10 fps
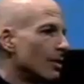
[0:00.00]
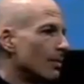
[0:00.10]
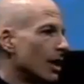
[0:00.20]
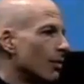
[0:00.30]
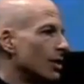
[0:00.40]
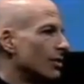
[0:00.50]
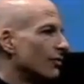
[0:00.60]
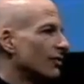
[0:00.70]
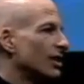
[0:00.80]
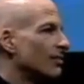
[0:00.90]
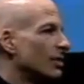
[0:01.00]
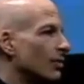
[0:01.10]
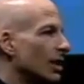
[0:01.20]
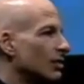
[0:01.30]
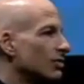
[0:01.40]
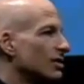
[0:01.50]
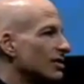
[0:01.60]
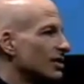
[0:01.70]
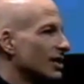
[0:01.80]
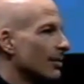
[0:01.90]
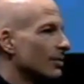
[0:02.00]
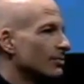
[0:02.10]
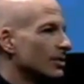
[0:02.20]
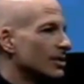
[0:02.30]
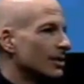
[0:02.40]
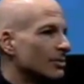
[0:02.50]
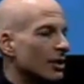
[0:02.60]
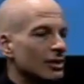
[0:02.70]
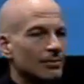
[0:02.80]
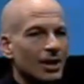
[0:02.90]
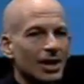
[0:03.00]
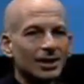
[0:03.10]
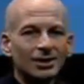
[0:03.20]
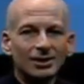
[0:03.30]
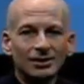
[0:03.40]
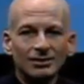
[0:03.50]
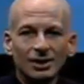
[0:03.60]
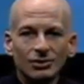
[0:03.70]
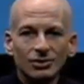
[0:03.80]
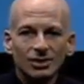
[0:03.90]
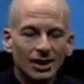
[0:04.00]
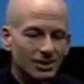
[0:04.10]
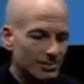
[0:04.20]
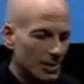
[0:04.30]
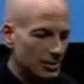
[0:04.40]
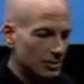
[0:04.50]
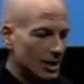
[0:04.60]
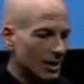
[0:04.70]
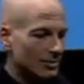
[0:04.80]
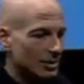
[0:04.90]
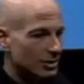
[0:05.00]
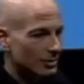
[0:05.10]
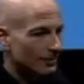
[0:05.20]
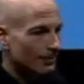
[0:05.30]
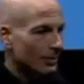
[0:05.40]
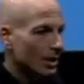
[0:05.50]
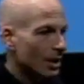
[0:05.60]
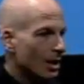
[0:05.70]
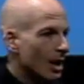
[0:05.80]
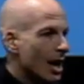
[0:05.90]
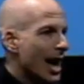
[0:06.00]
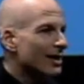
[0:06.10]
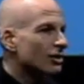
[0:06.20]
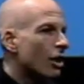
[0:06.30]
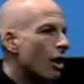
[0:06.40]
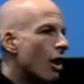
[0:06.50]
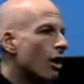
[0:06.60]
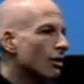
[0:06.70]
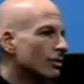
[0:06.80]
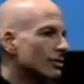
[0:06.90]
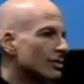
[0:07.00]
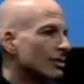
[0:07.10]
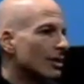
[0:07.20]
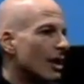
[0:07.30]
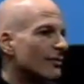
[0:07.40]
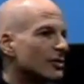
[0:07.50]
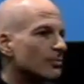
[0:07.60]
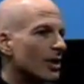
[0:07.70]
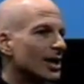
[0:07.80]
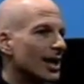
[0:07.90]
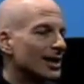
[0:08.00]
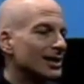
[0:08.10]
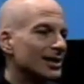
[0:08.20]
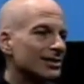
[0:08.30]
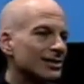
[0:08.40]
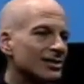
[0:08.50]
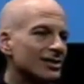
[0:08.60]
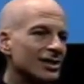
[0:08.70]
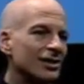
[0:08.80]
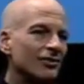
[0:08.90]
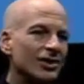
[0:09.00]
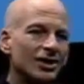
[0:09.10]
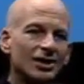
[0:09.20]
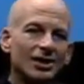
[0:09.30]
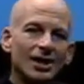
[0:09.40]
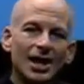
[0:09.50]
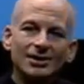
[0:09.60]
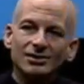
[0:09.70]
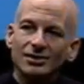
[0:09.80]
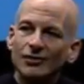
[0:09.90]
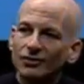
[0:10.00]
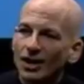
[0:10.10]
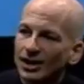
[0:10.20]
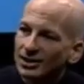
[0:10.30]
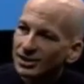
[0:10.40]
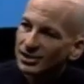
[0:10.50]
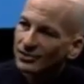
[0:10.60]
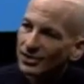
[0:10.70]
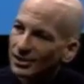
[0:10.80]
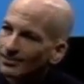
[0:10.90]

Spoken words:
But I want you to forgive me when I use these examples because I'm talking about anything that you decide to spend your time to do. At the heart of spreading ideas is TV and stuff like TV.